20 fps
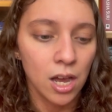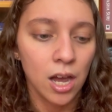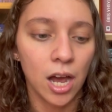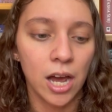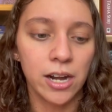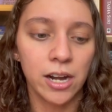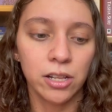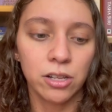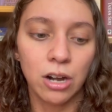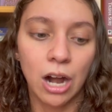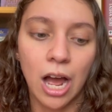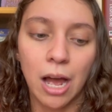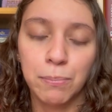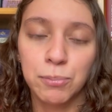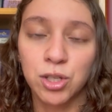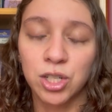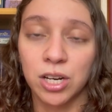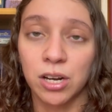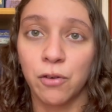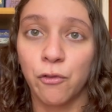Another
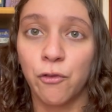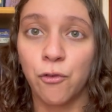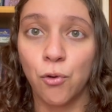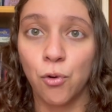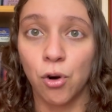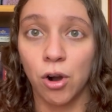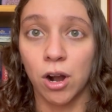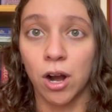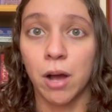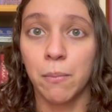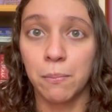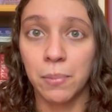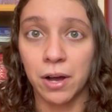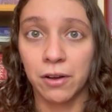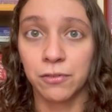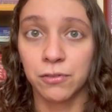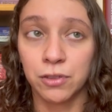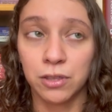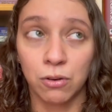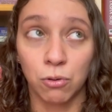option for
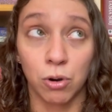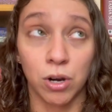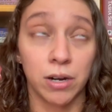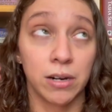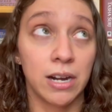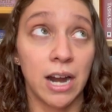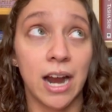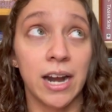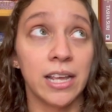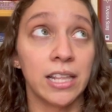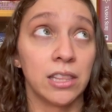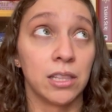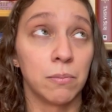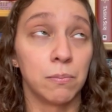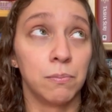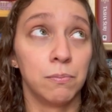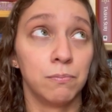above or not in the